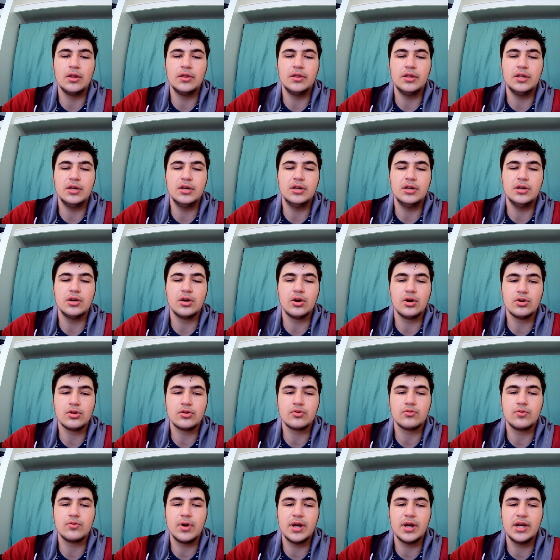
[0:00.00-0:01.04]
the
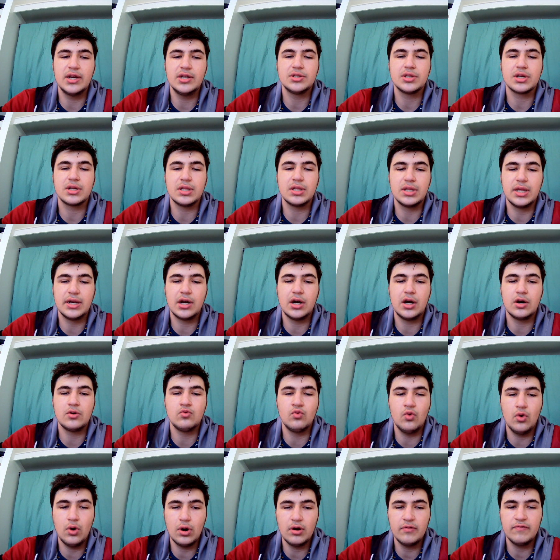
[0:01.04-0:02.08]
Earth-raised Klingon
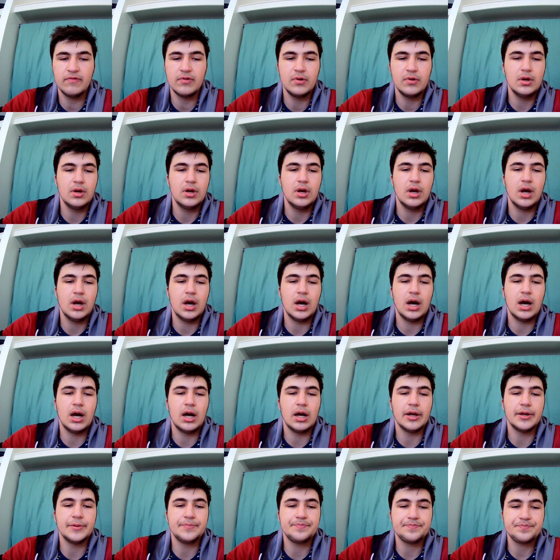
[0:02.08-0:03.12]
Worf,
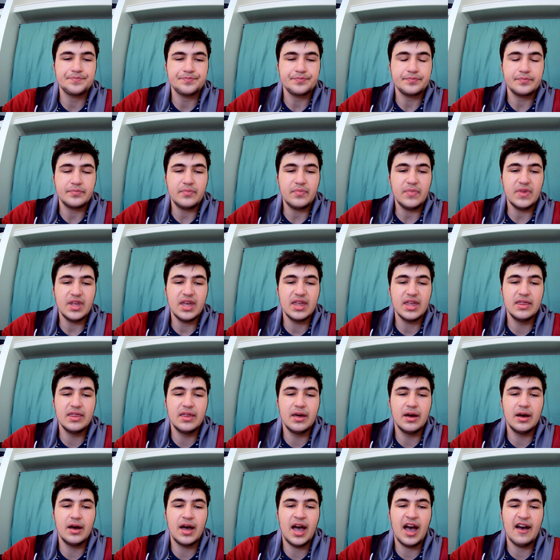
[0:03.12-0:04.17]
the
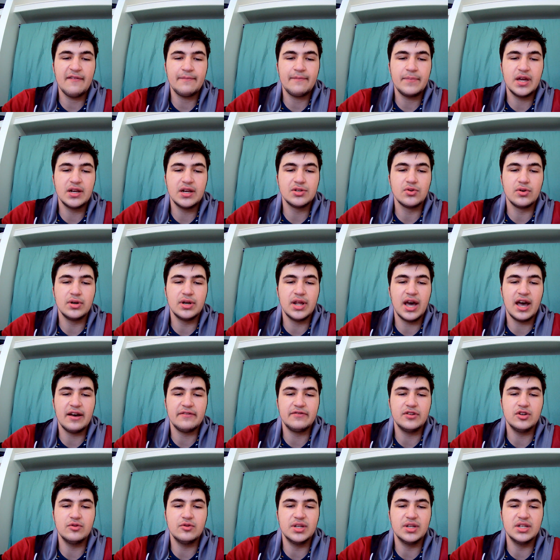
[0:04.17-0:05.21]
half-Betazoid,
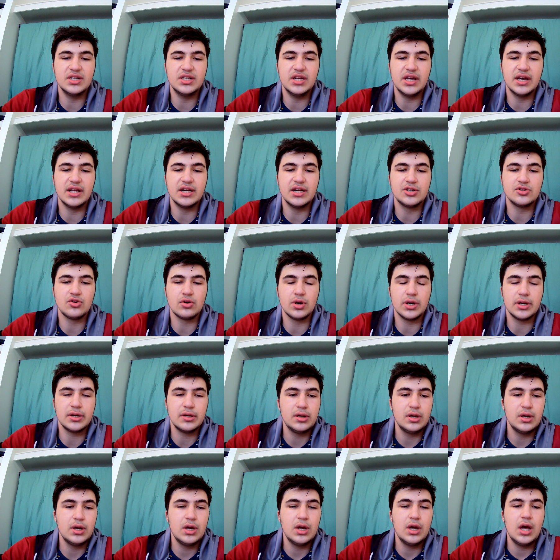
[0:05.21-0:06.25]
half-human Deanna
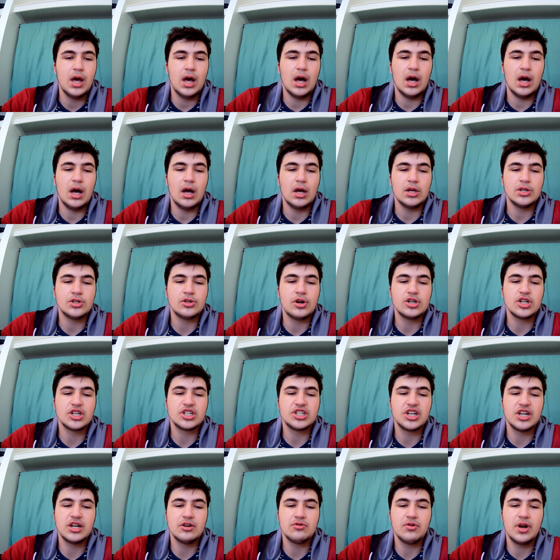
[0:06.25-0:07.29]
Troi. Star Trek
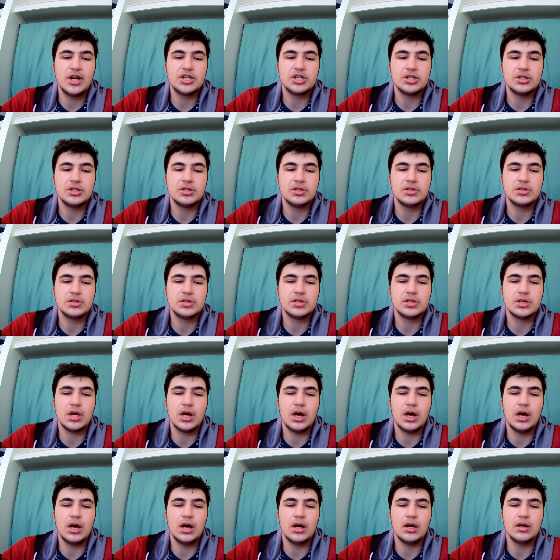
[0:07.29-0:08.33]
Generations
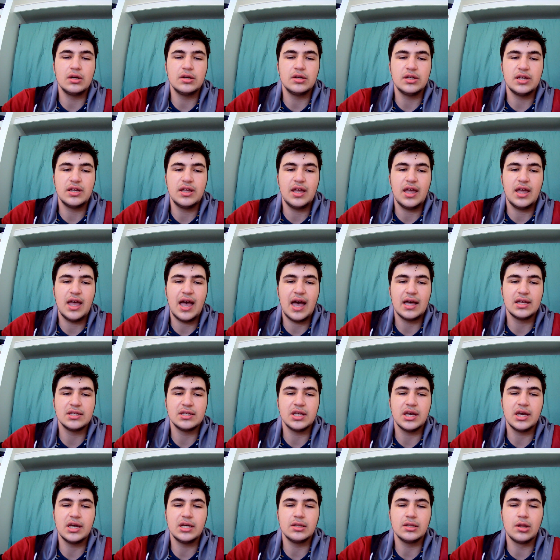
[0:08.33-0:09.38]
has
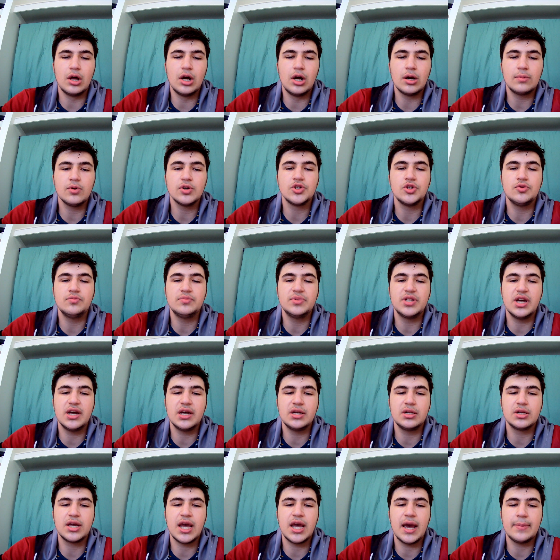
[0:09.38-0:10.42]
a long-presumed
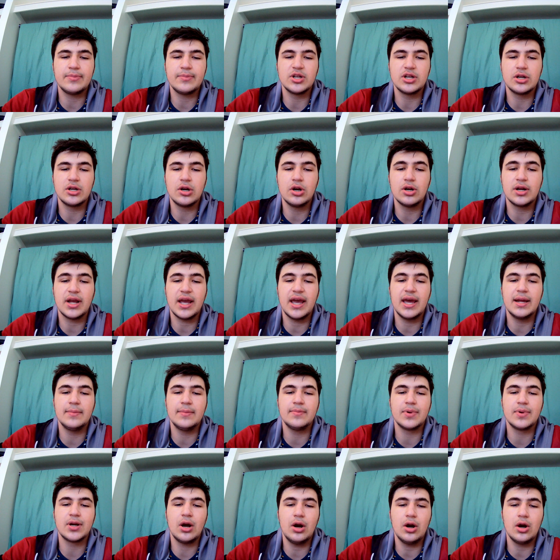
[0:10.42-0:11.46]
dead Captain Kirk and
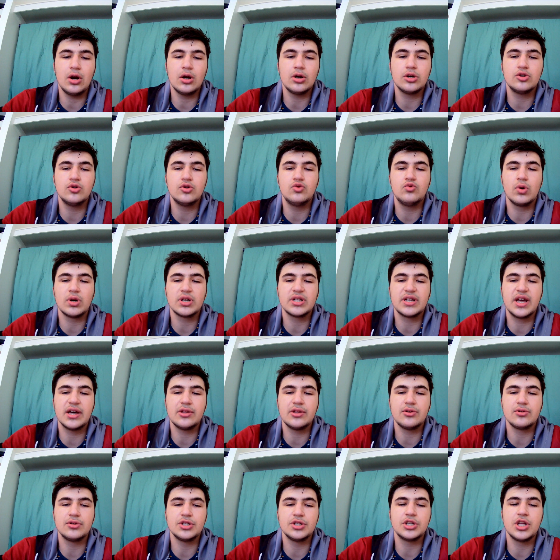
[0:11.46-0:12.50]
Picard who work
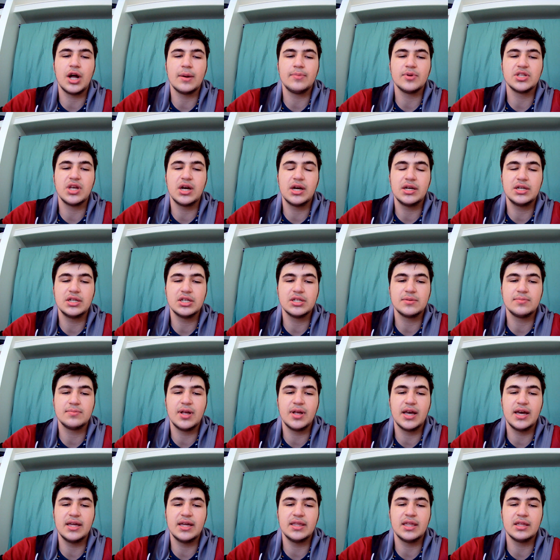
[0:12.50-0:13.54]
together to stop a scientist
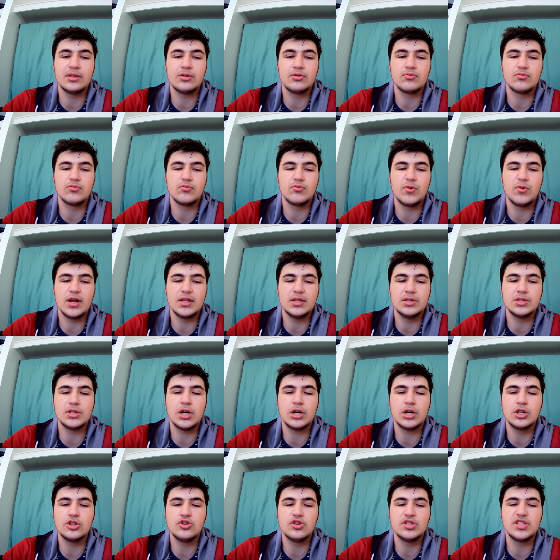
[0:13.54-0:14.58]
plan that threatens
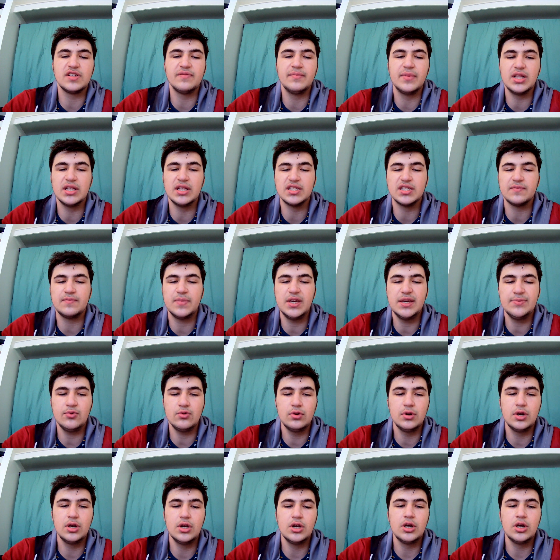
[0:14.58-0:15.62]
hundreds of millions of
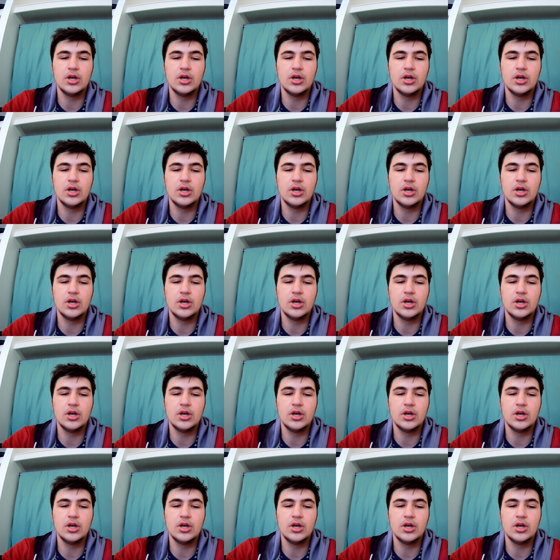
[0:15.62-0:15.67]
people.